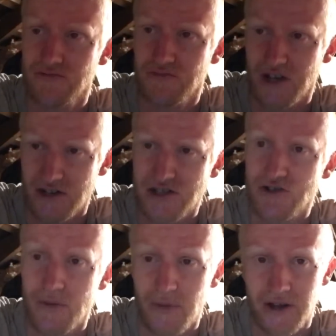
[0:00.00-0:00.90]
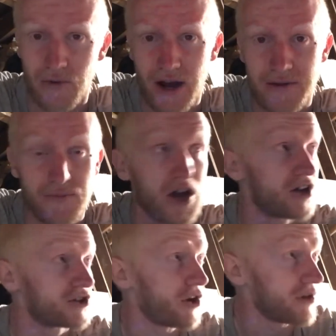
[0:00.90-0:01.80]
you know, it's crumbling away
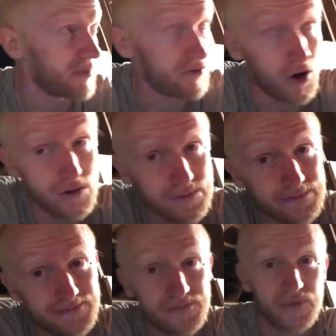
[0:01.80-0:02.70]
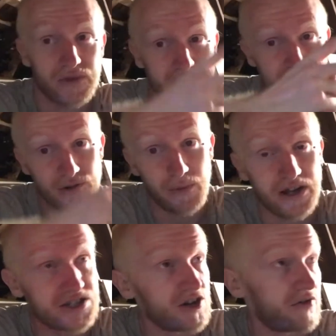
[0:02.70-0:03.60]
don't get me wrong there's still
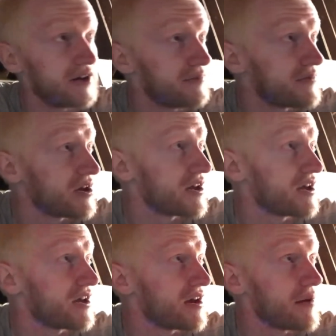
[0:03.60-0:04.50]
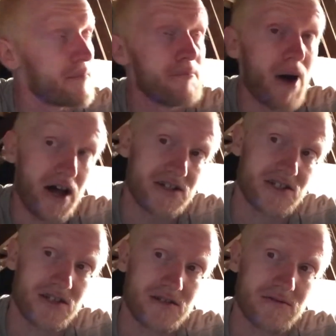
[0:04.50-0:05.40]
plenty of it
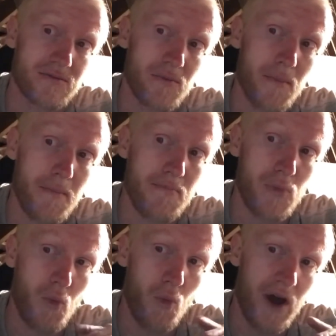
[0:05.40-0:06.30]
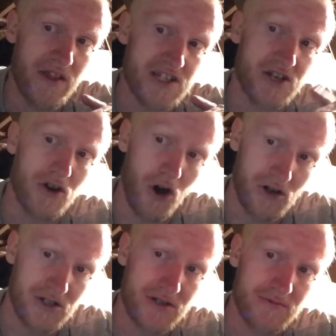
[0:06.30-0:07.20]
but where there's not,